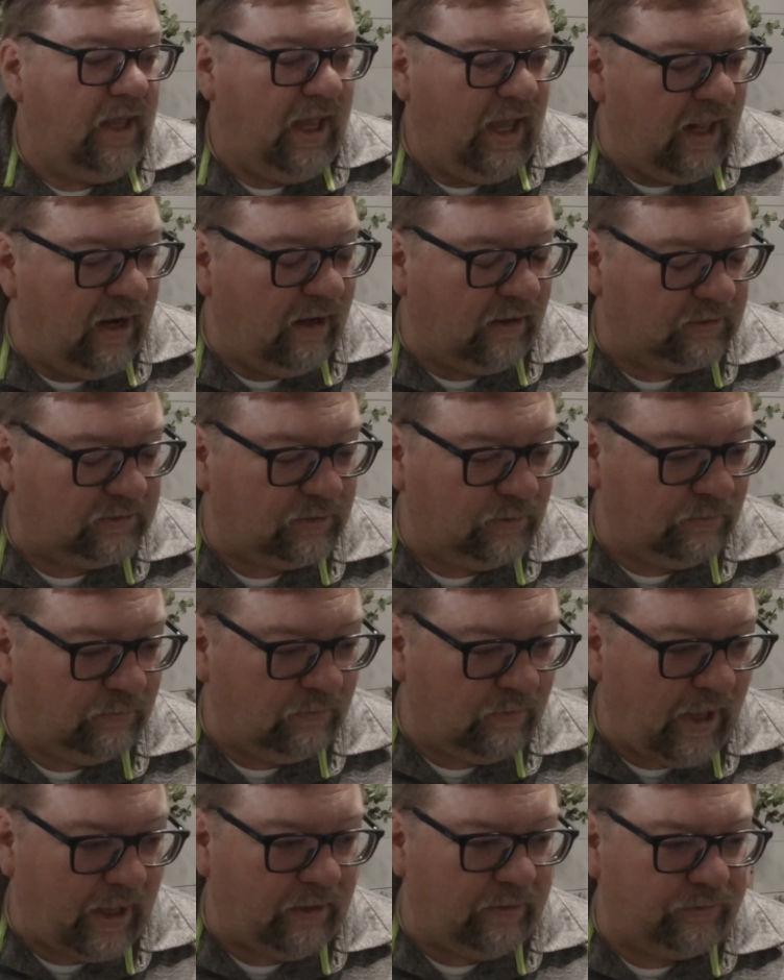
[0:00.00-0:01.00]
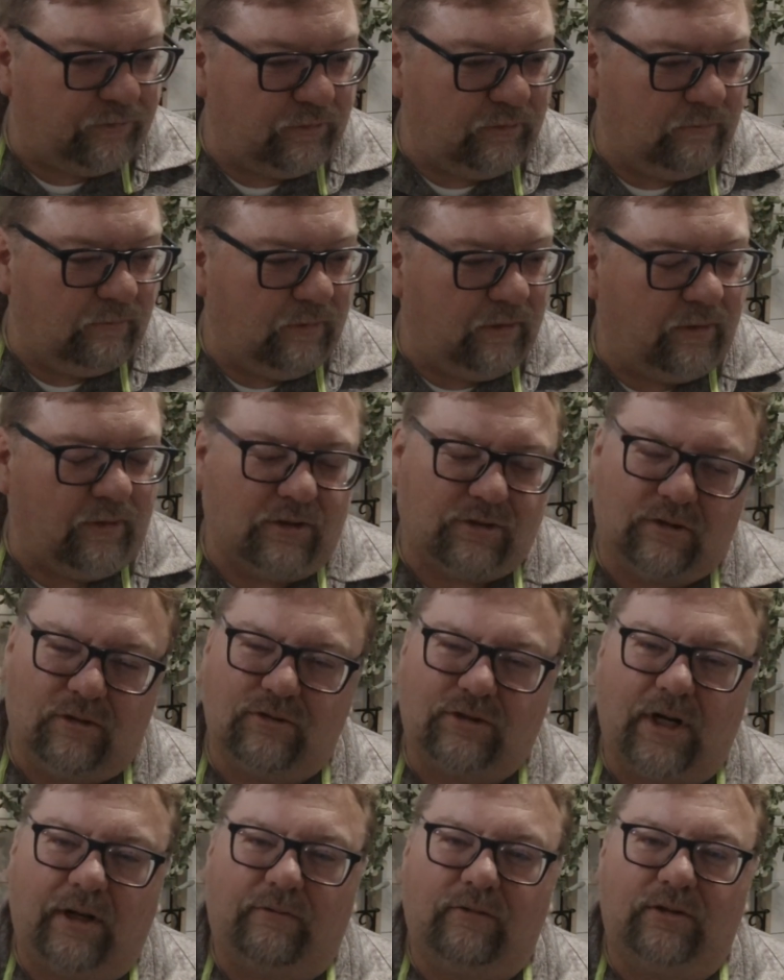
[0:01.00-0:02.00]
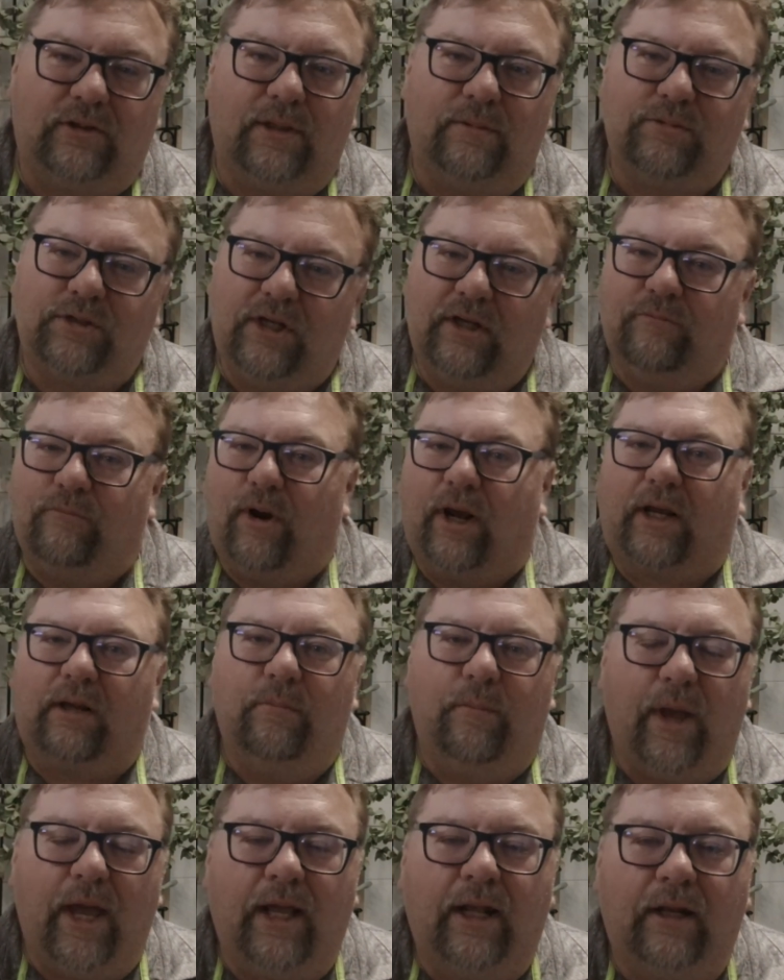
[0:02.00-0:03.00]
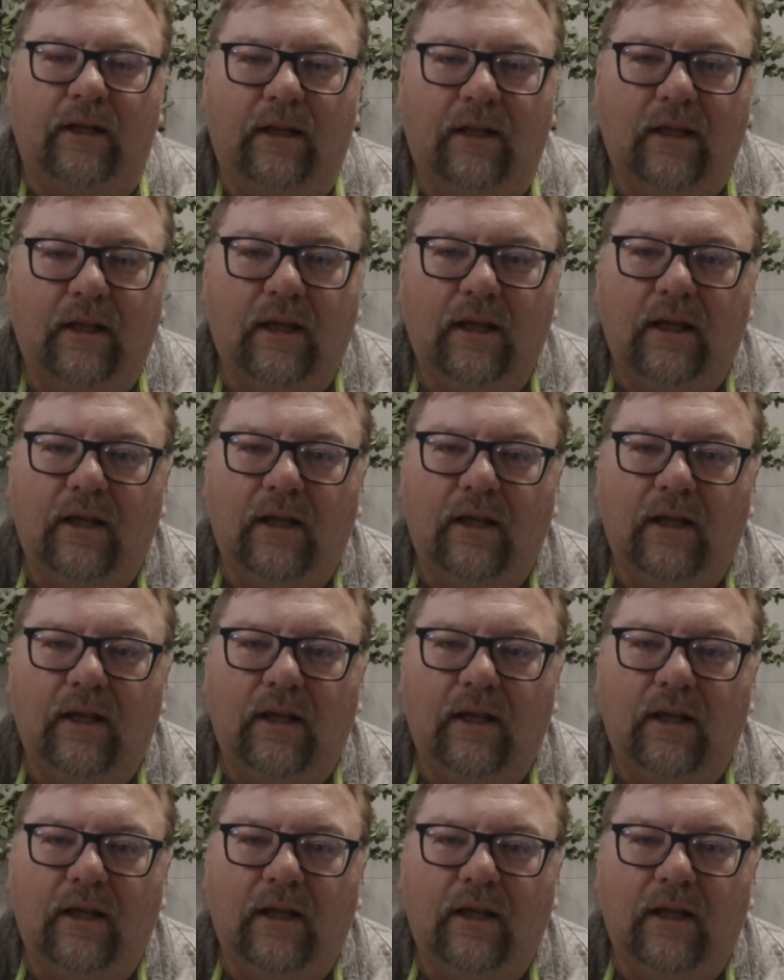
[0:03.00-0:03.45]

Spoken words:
And also Allison with Let's Go Travel Tips, she recommend